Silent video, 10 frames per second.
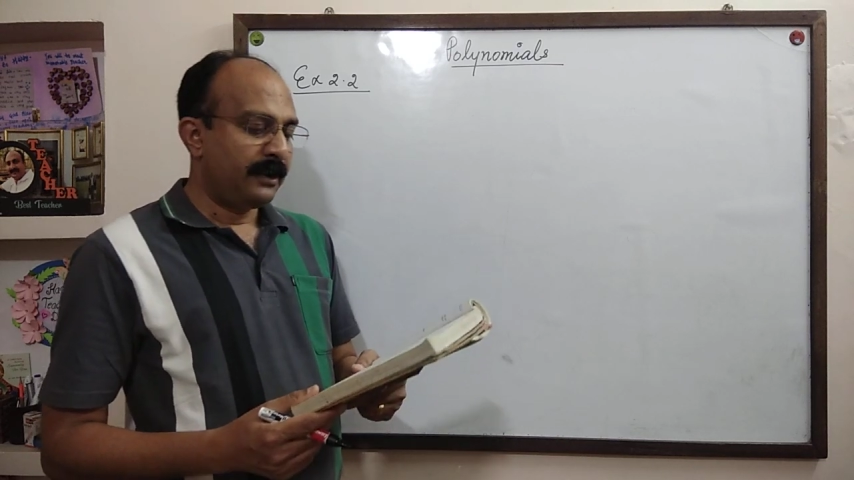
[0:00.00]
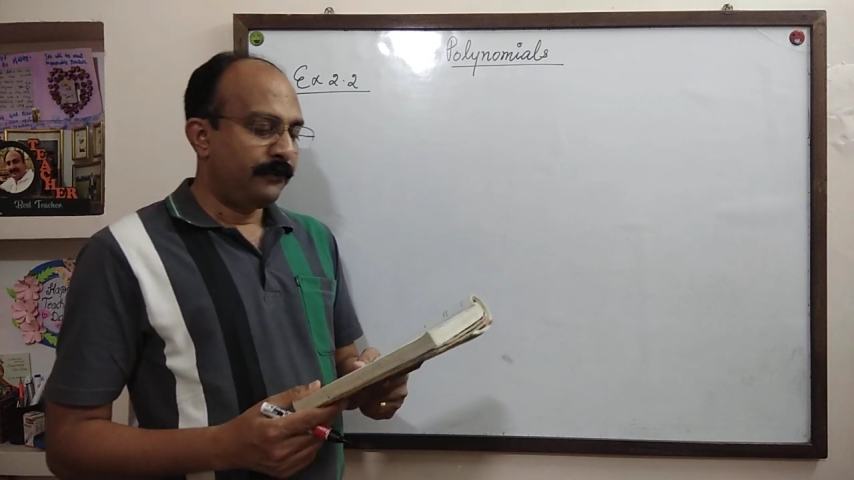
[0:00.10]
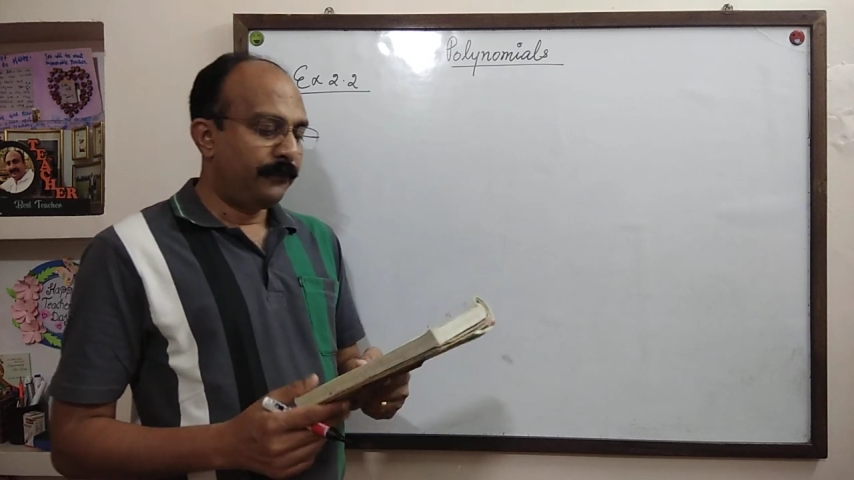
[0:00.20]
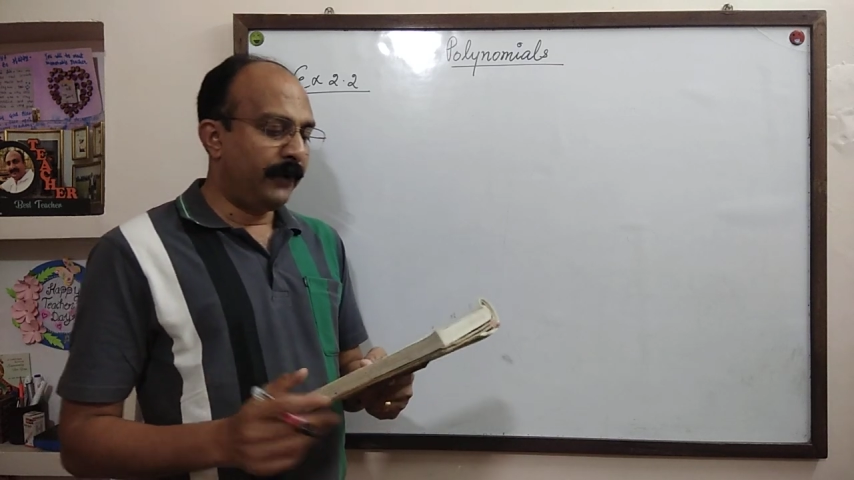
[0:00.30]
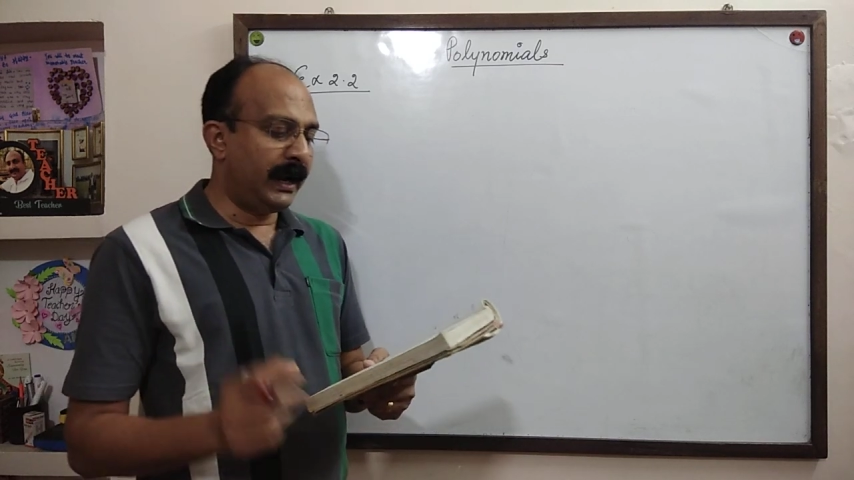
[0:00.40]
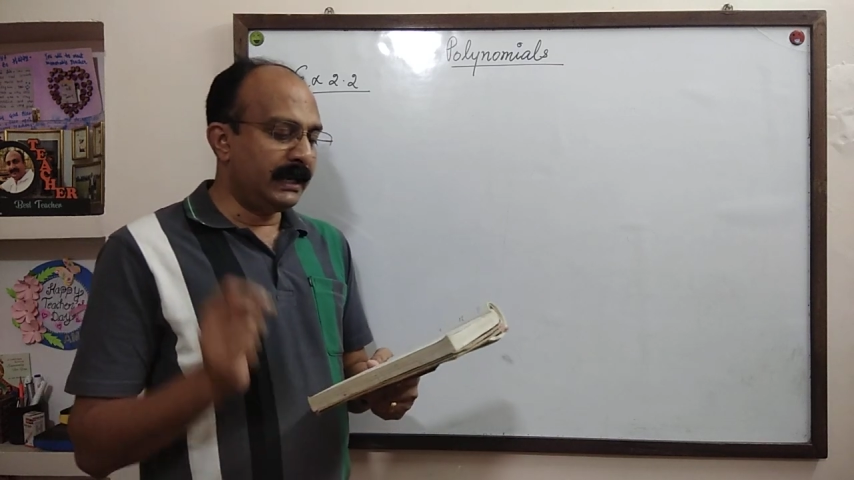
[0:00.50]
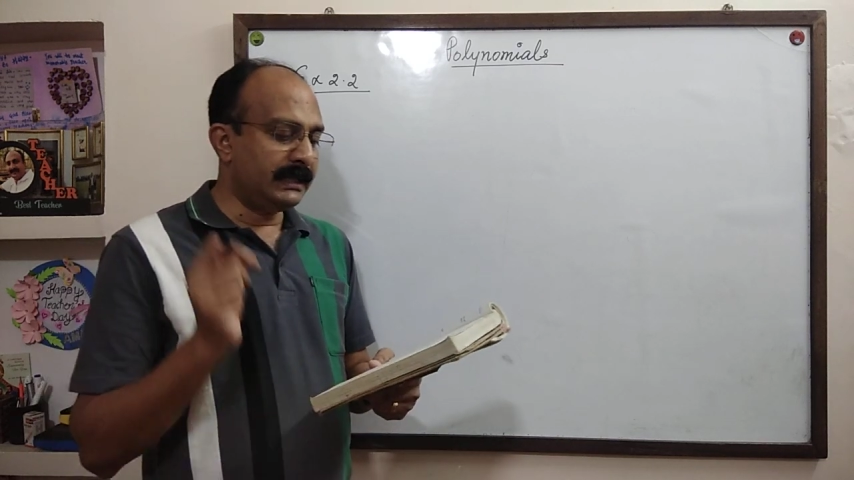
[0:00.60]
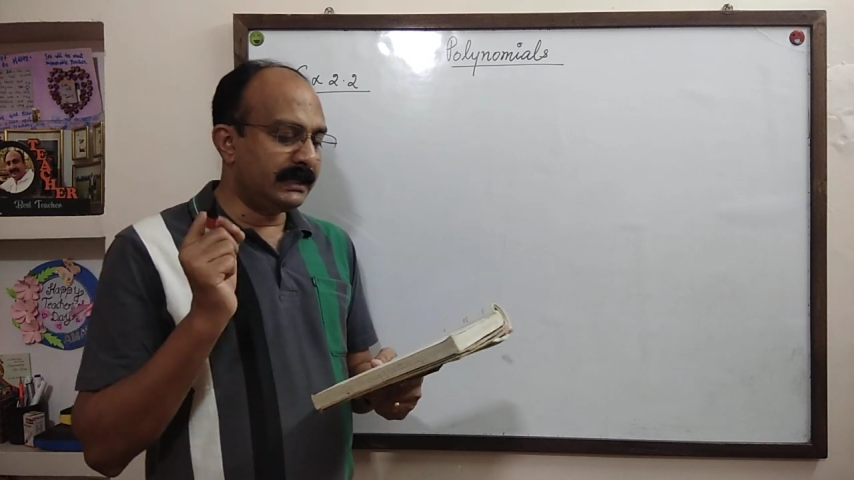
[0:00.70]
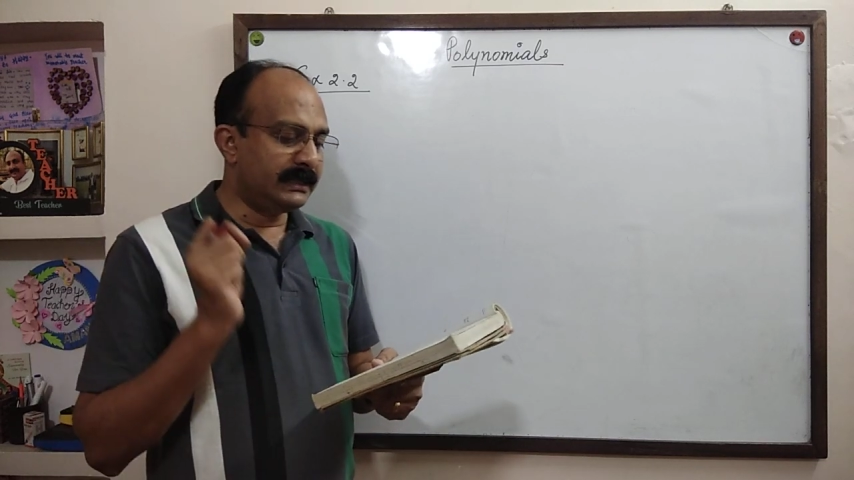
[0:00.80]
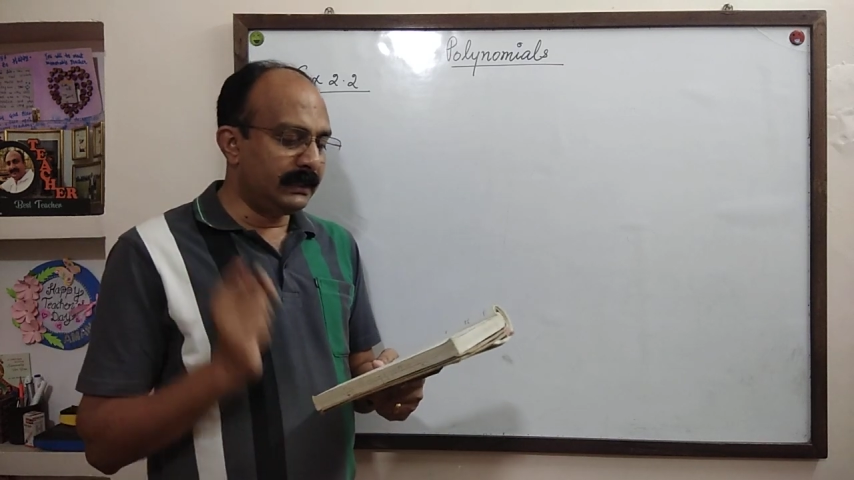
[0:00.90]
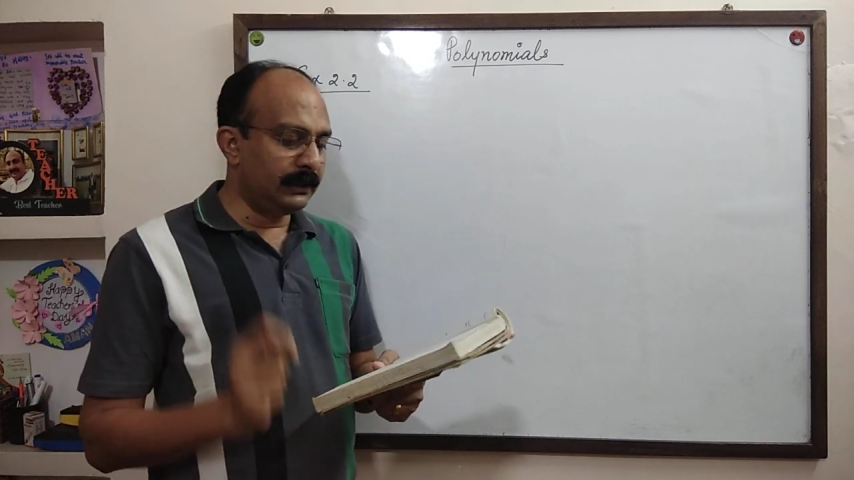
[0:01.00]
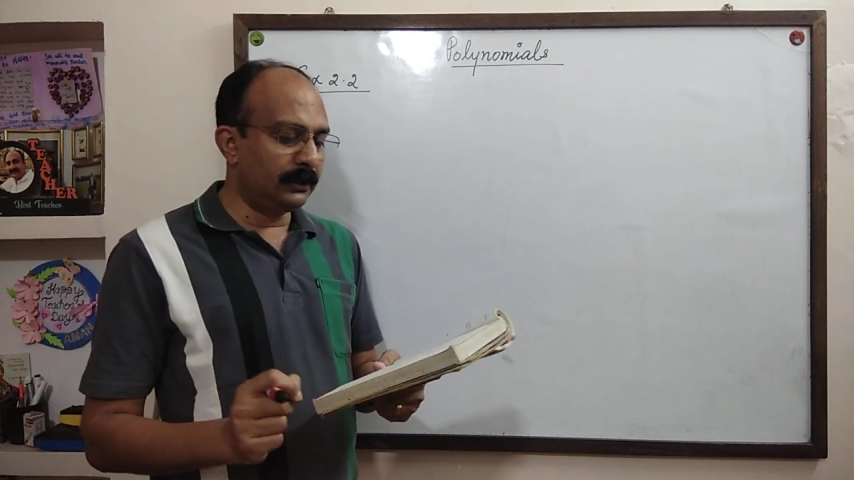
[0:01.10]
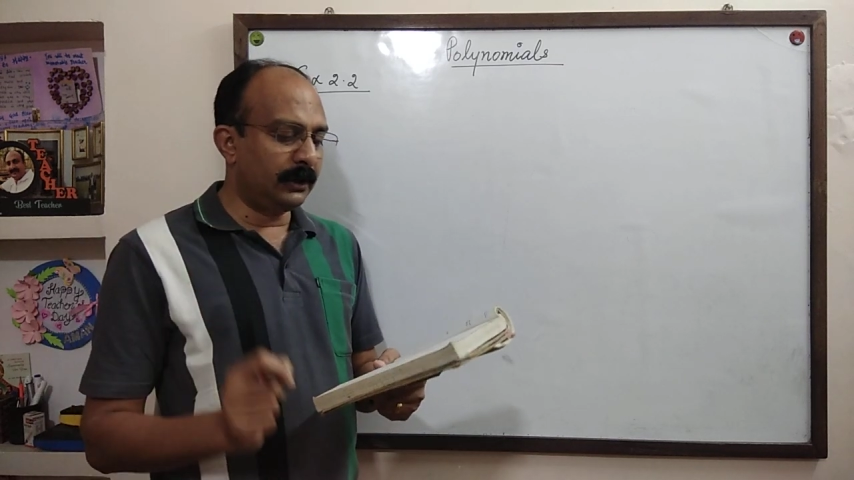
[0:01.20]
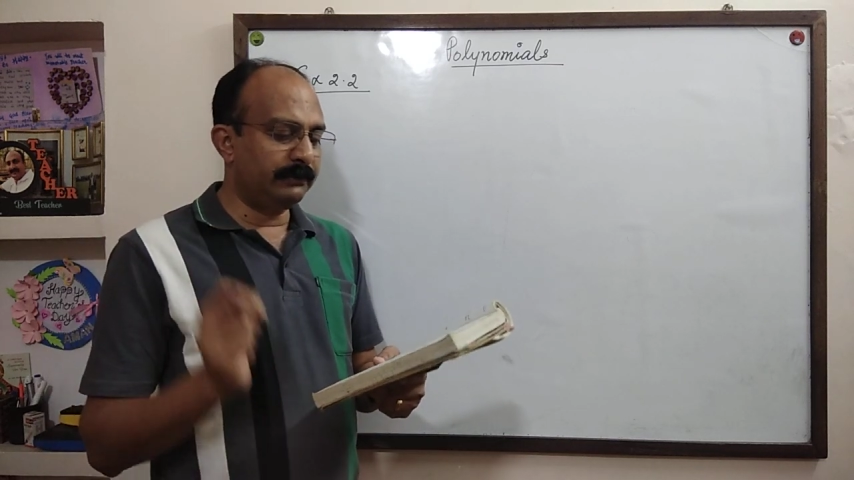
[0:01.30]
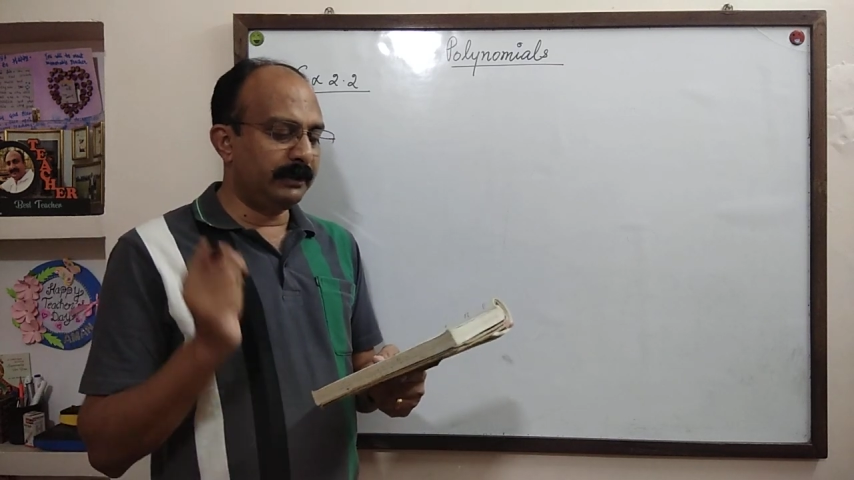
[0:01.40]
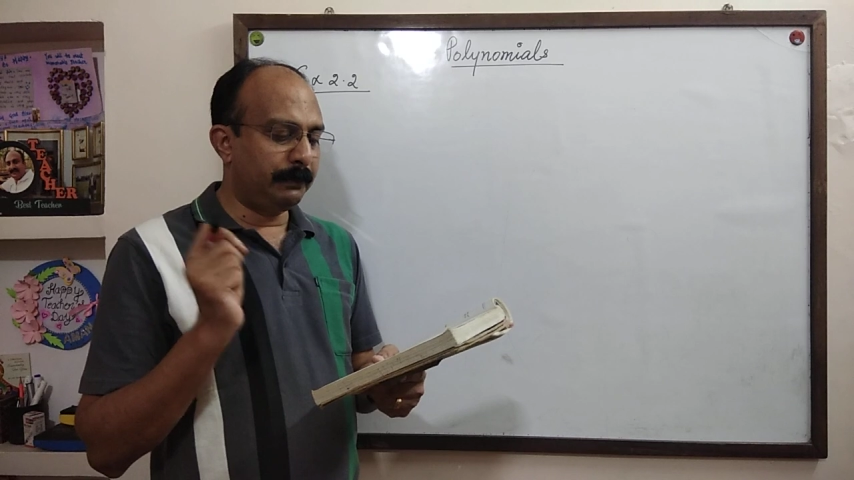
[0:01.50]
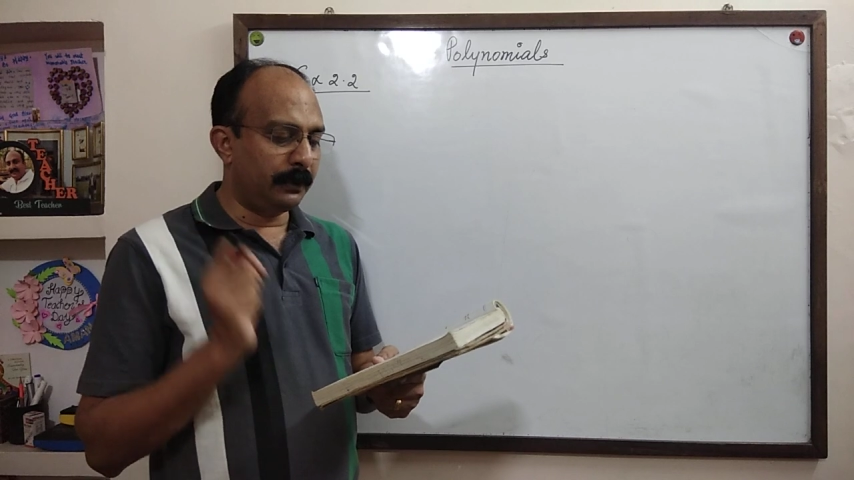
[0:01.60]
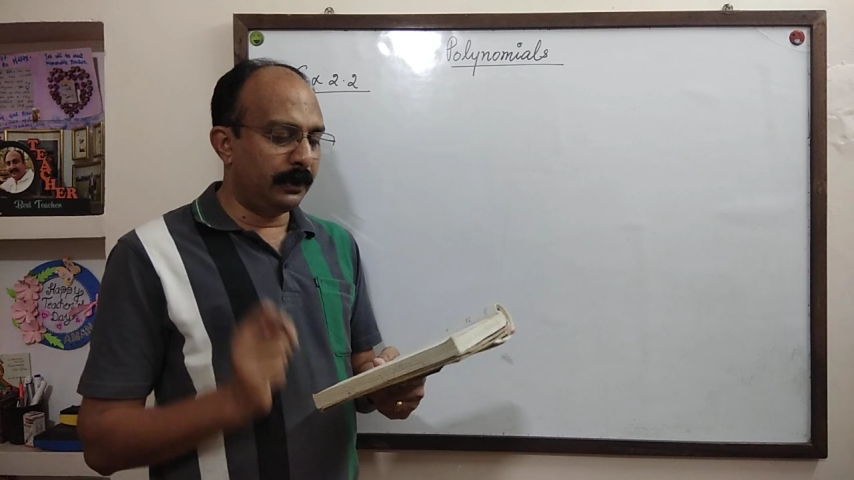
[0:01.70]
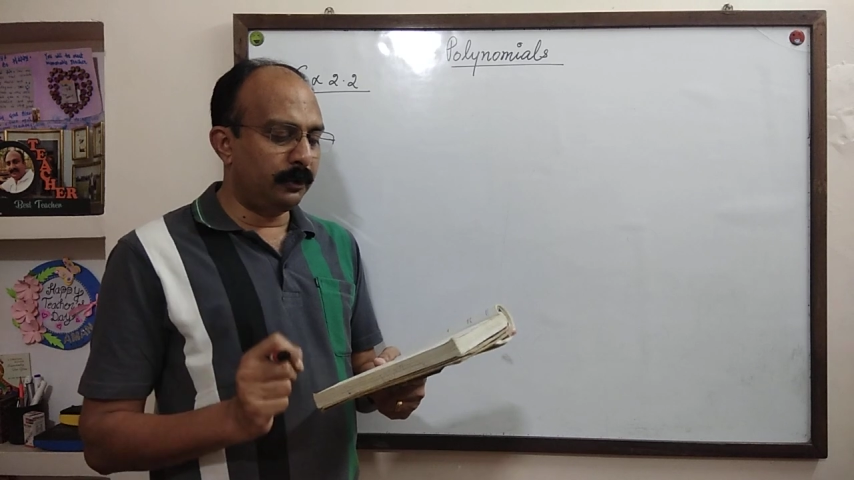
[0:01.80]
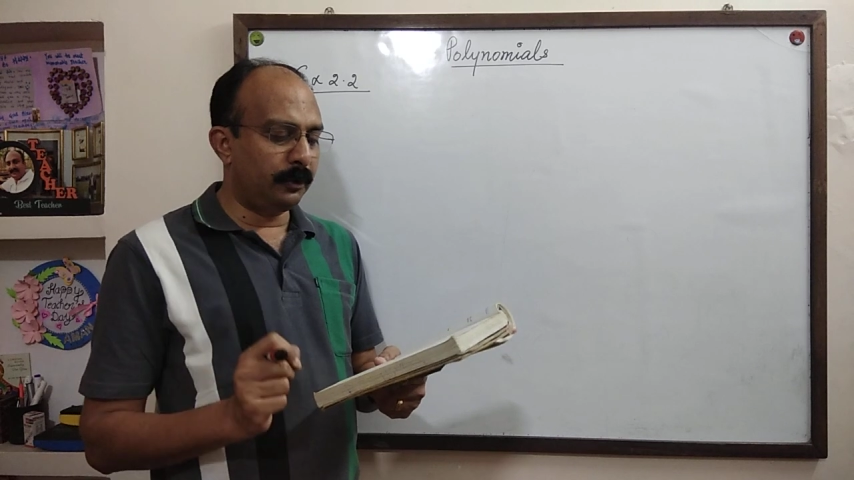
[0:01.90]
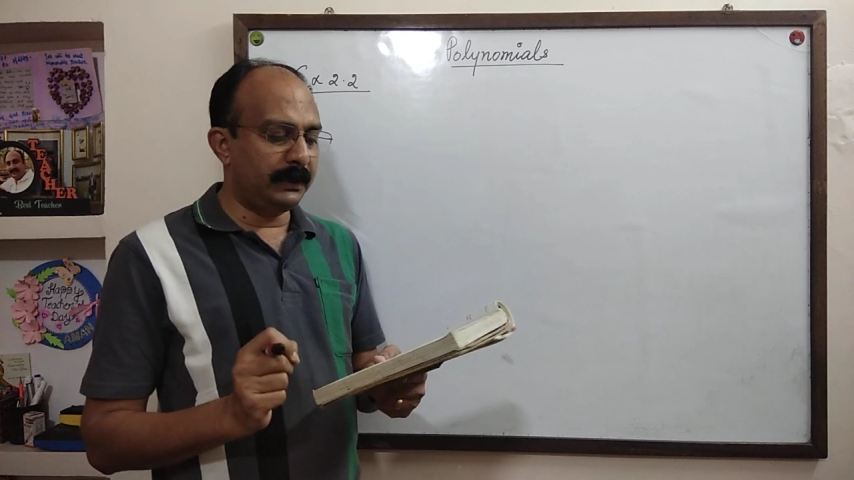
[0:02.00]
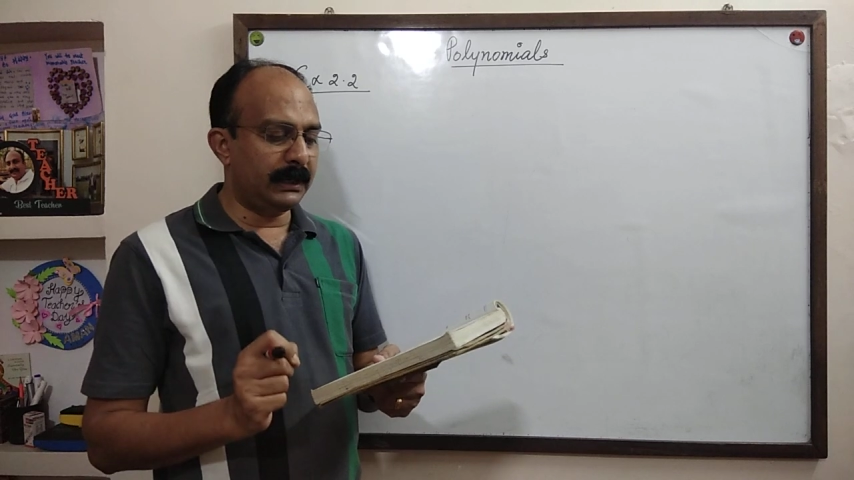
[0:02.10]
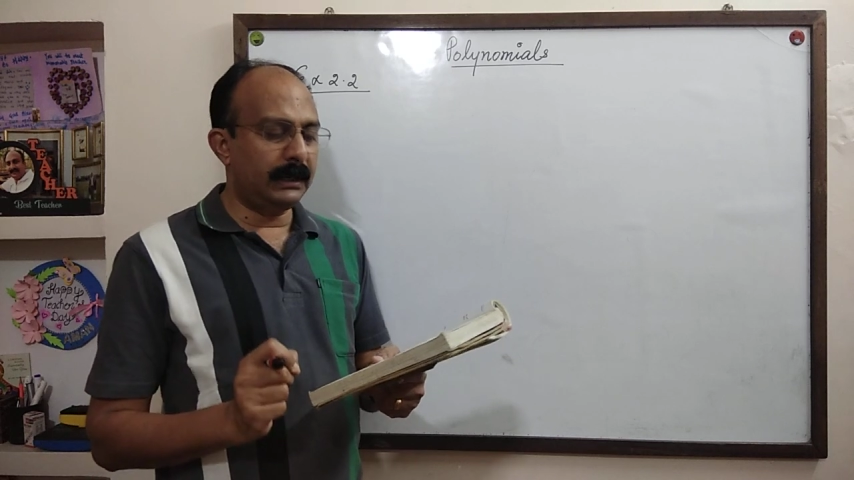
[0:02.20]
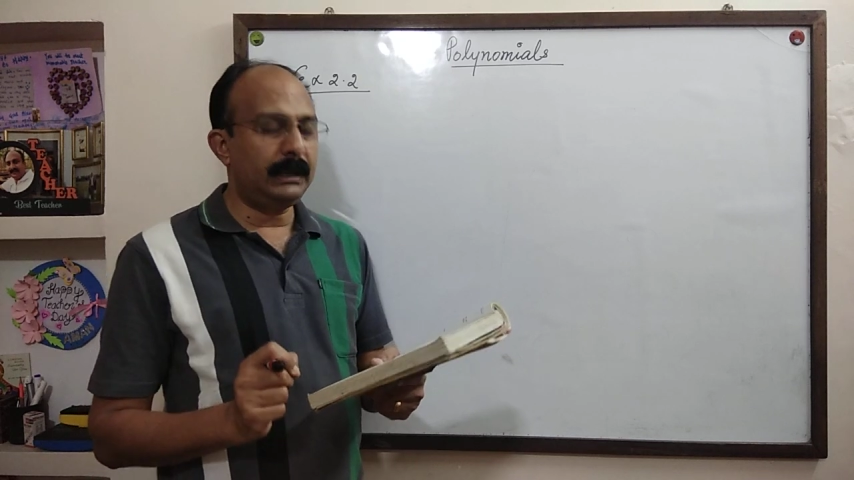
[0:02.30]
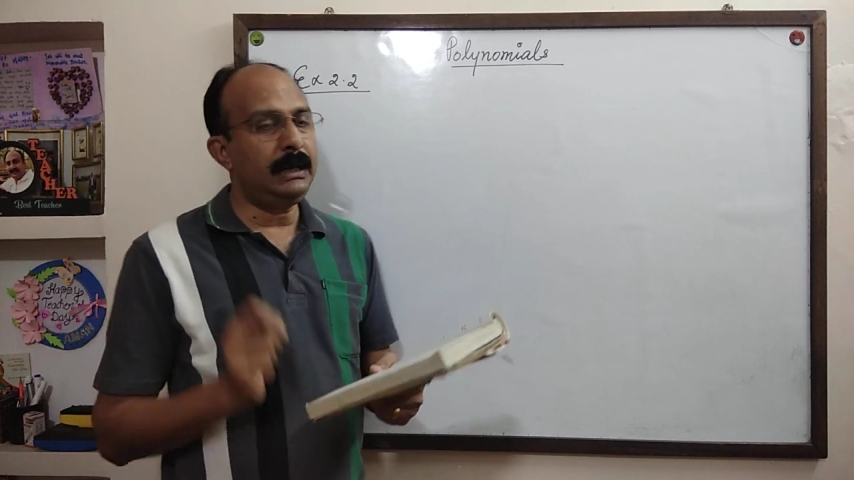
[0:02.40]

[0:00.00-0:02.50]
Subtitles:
Find the 0 of the polynomial